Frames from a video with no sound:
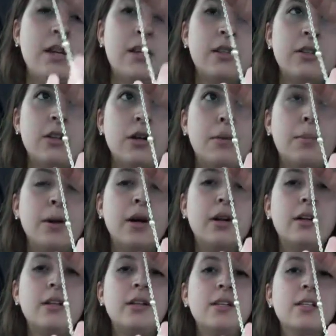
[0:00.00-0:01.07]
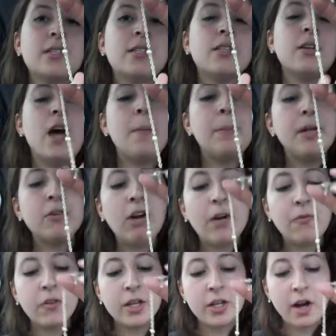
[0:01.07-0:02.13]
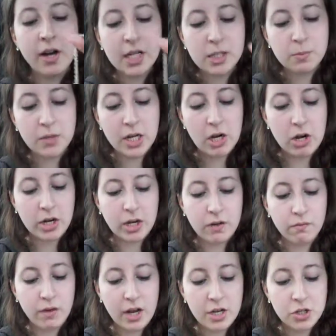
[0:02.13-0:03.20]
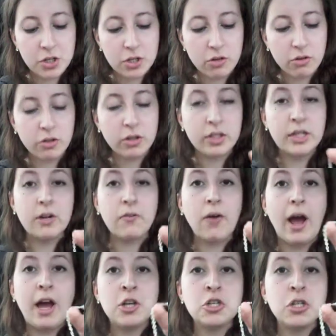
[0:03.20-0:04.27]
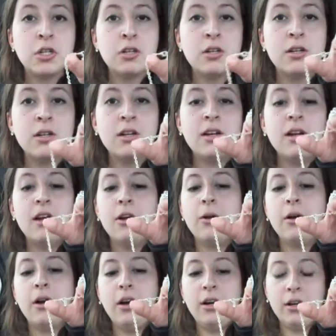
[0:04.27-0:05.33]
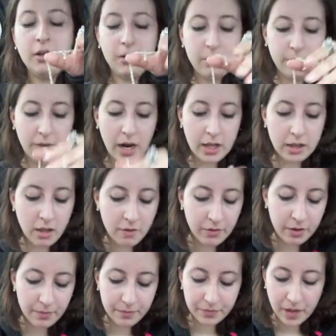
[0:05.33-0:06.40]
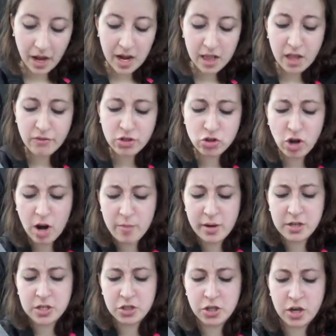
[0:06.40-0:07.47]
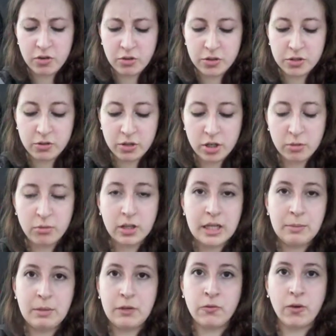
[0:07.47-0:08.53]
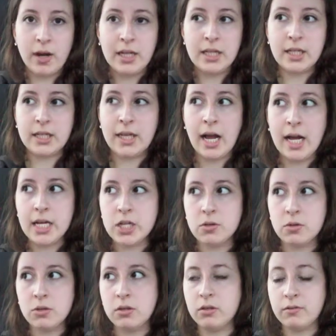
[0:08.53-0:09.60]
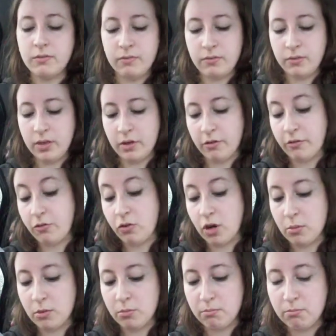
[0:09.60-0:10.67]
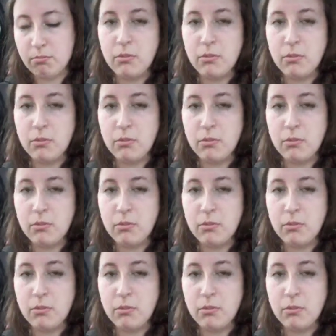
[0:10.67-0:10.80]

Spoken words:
Little pearls, so that'd be great for like cosplay or a convention or Lolita fashion. I love it, and I love strawberries in general, so it could really be for anything casual, you know, formal.